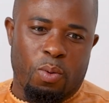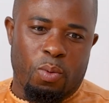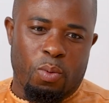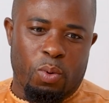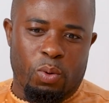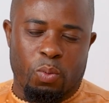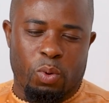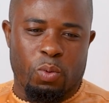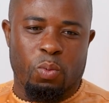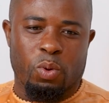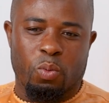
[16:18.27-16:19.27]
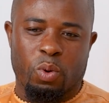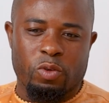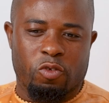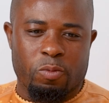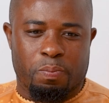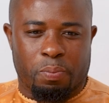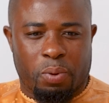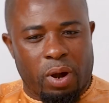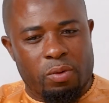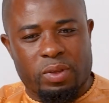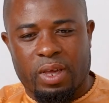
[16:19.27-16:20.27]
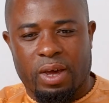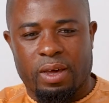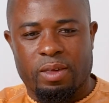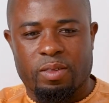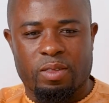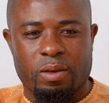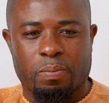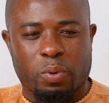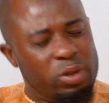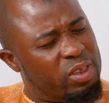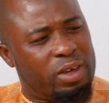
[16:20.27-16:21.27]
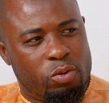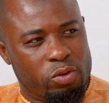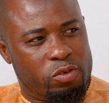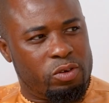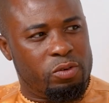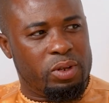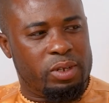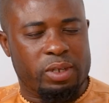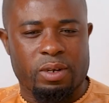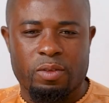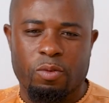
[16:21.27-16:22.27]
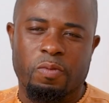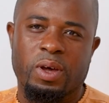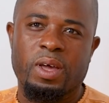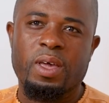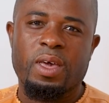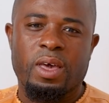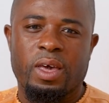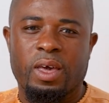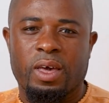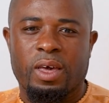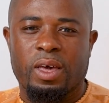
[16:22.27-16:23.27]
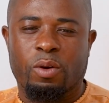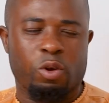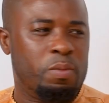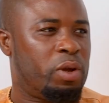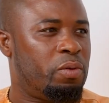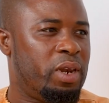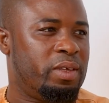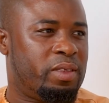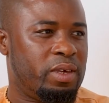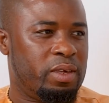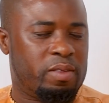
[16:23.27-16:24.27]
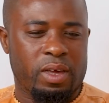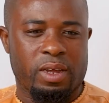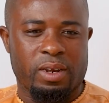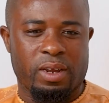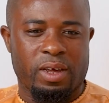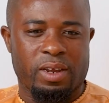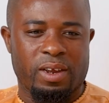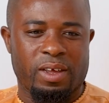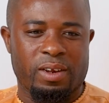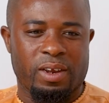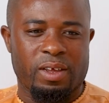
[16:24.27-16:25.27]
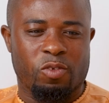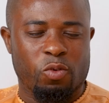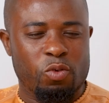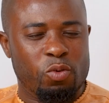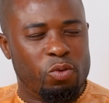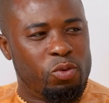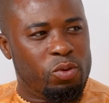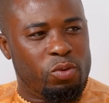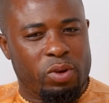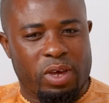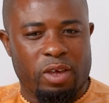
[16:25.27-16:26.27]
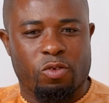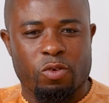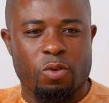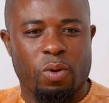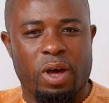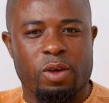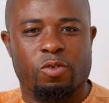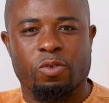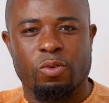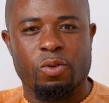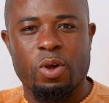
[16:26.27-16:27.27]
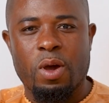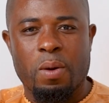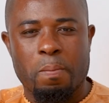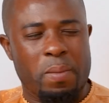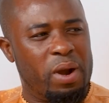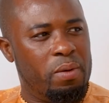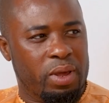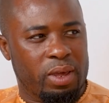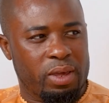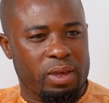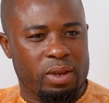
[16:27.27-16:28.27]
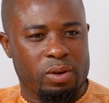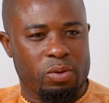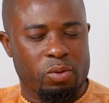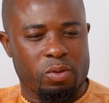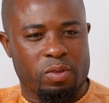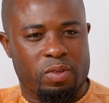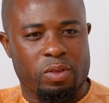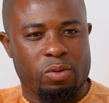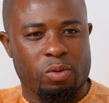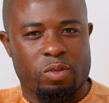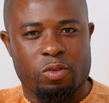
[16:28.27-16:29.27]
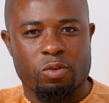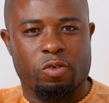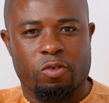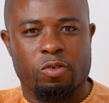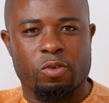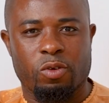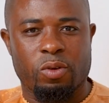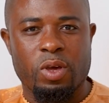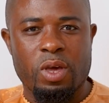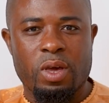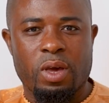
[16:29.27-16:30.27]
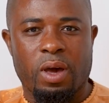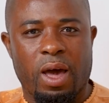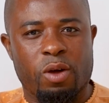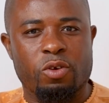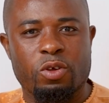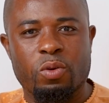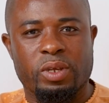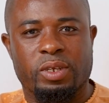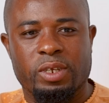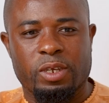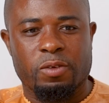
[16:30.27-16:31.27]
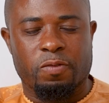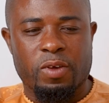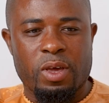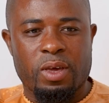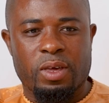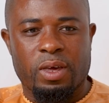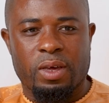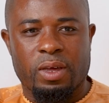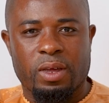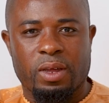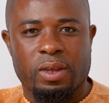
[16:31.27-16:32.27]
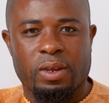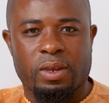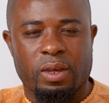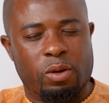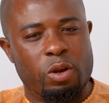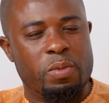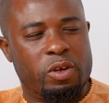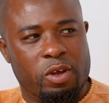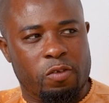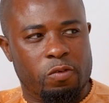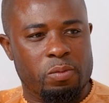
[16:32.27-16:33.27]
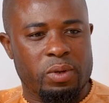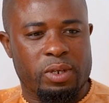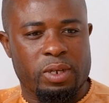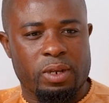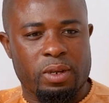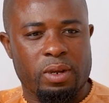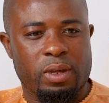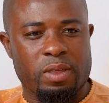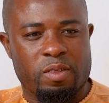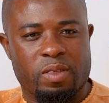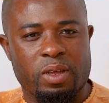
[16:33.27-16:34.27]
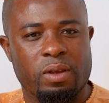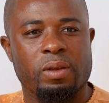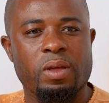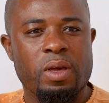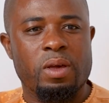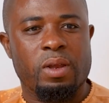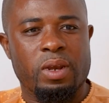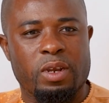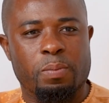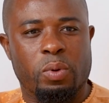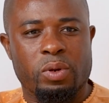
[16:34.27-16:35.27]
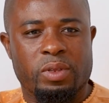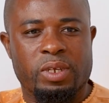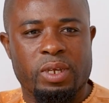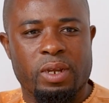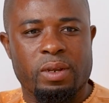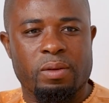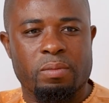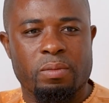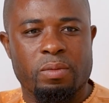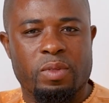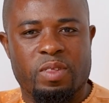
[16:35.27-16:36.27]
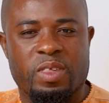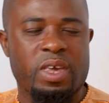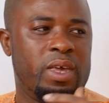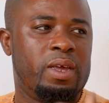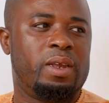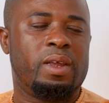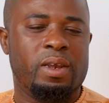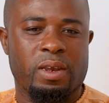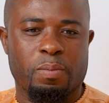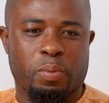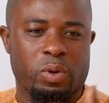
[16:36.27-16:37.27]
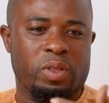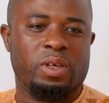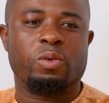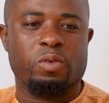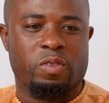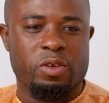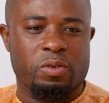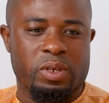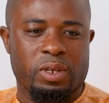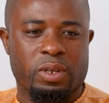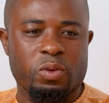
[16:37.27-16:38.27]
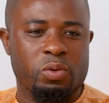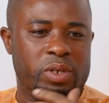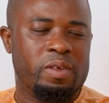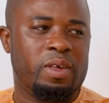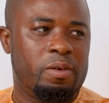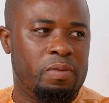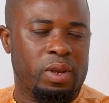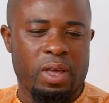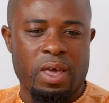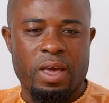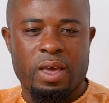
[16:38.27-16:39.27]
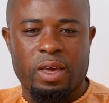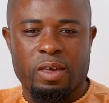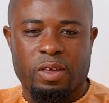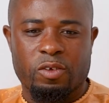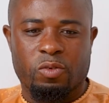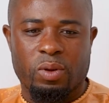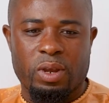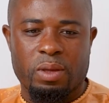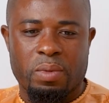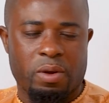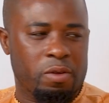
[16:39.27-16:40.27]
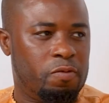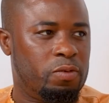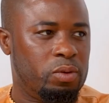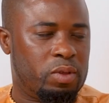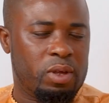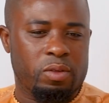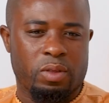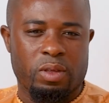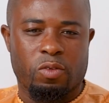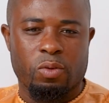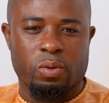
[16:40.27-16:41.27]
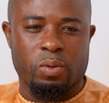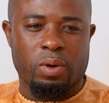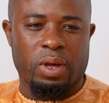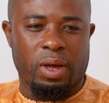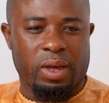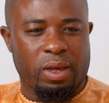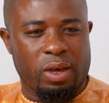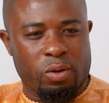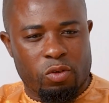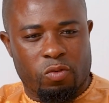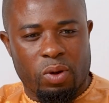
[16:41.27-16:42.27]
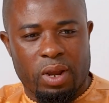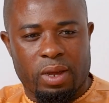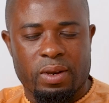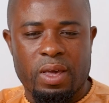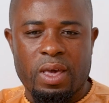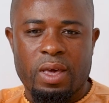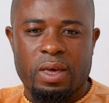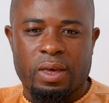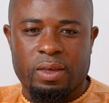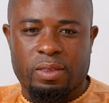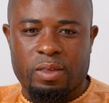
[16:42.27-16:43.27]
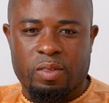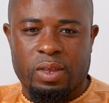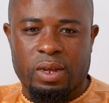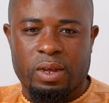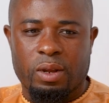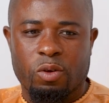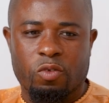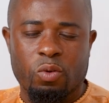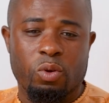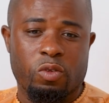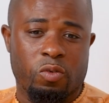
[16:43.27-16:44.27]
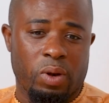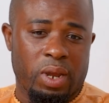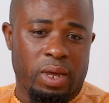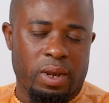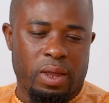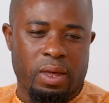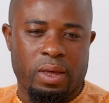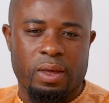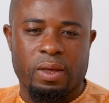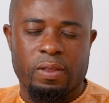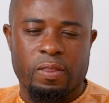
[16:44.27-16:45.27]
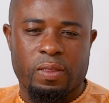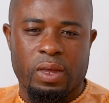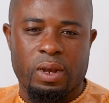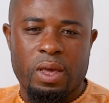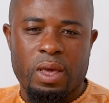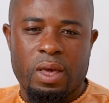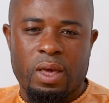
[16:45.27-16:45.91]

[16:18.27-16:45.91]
would want to prioritize political considerations over economic realities, and so you get to know how to marry those two. How do you achieve the economic transformation and still let the politician see that the political consideration he or she is having is actually bearing fruit? And so I got to learn things like that. I also got to learn that